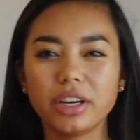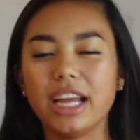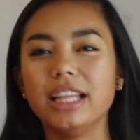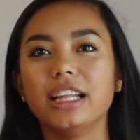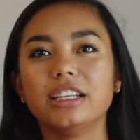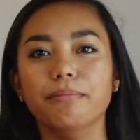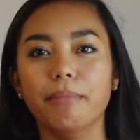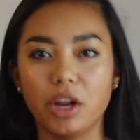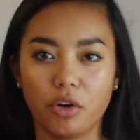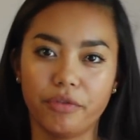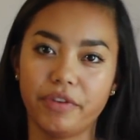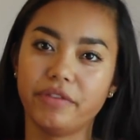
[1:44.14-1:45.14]
in this
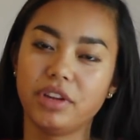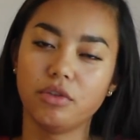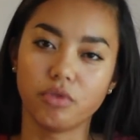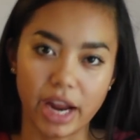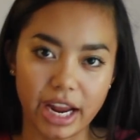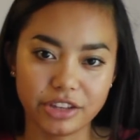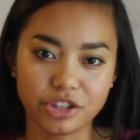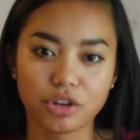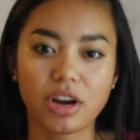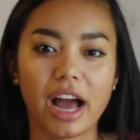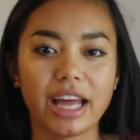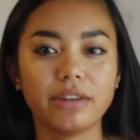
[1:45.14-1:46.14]
middle 50 range, you're
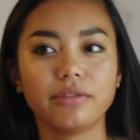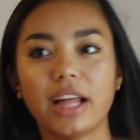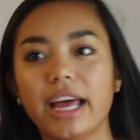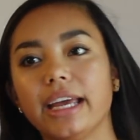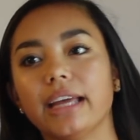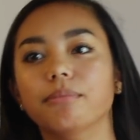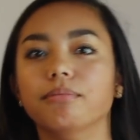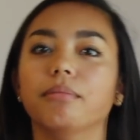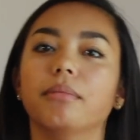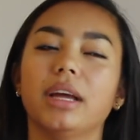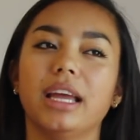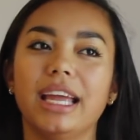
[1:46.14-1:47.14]
kind of like
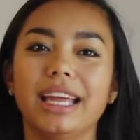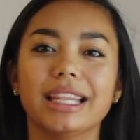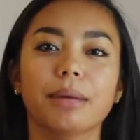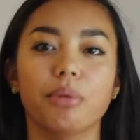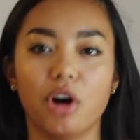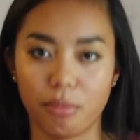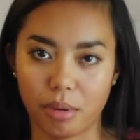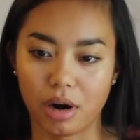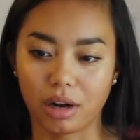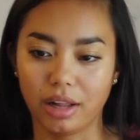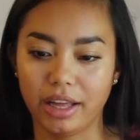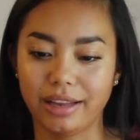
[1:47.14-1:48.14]
in the
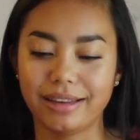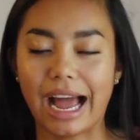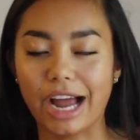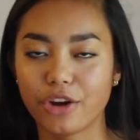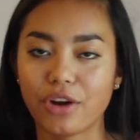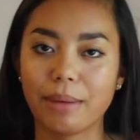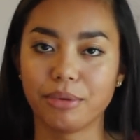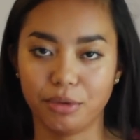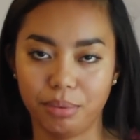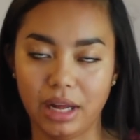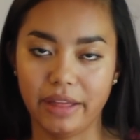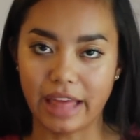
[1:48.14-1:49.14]
ballpark. Like now you're able
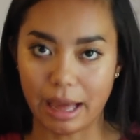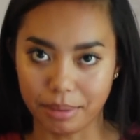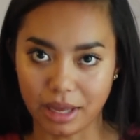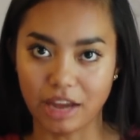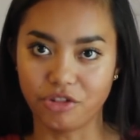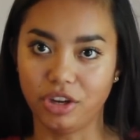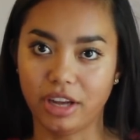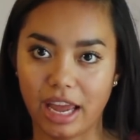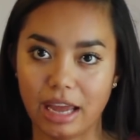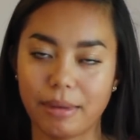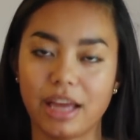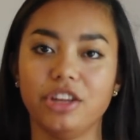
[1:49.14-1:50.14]
to play the application
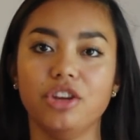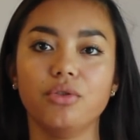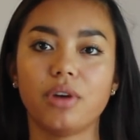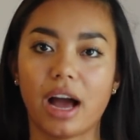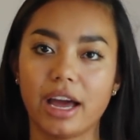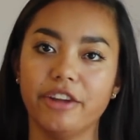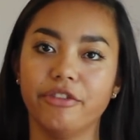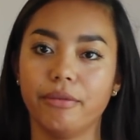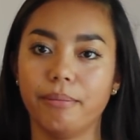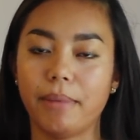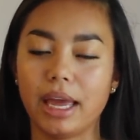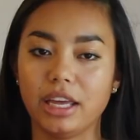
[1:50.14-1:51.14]
game, and you kind
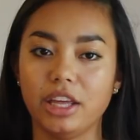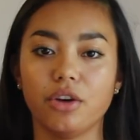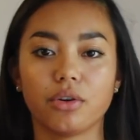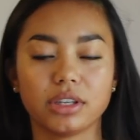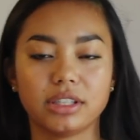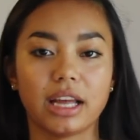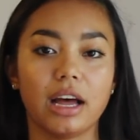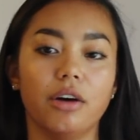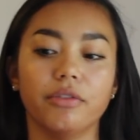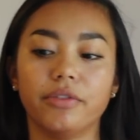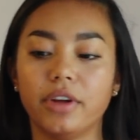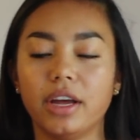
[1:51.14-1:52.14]
of make
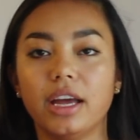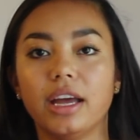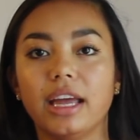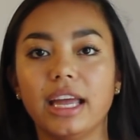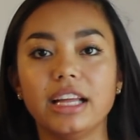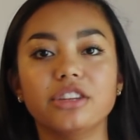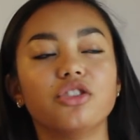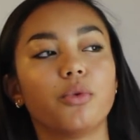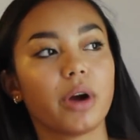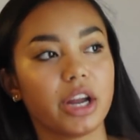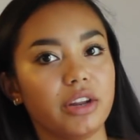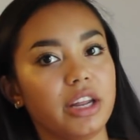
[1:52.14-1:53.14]
yourself into
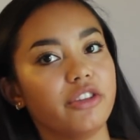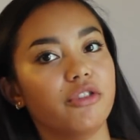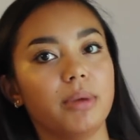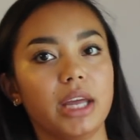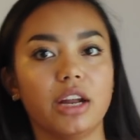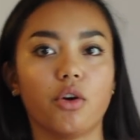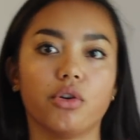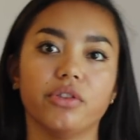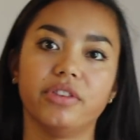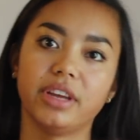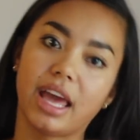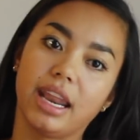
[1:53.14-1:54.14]
where you need to be in order
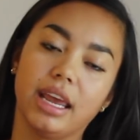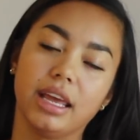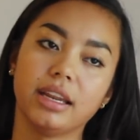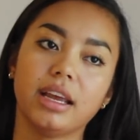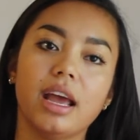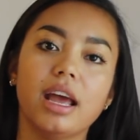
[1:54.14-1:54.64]
to get in.